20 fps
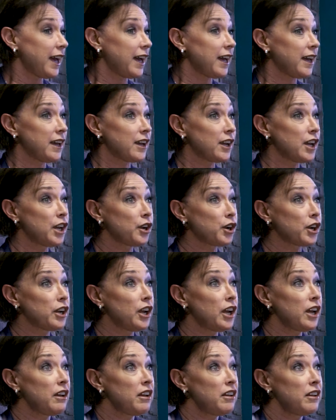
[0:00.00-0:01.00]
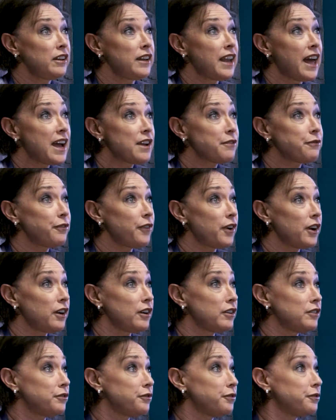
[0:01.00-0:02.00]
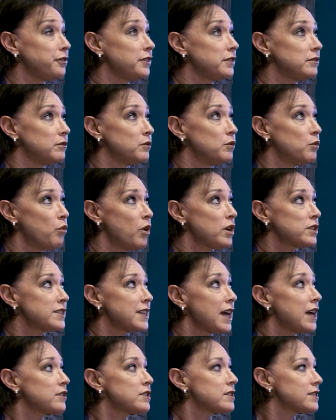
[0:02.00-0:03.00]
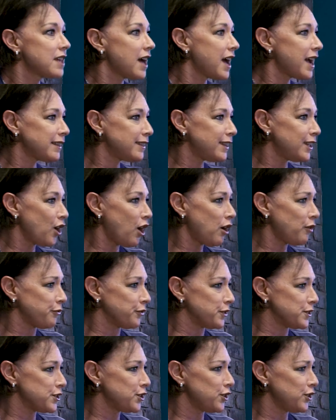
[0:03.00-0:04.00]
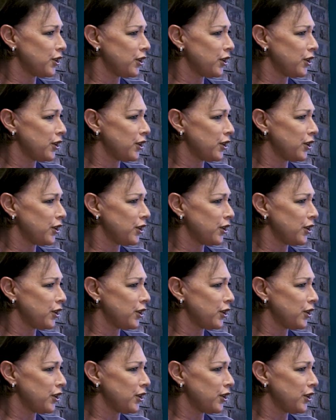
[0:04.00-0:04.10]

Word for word: uh, a, a life of what's outside the office.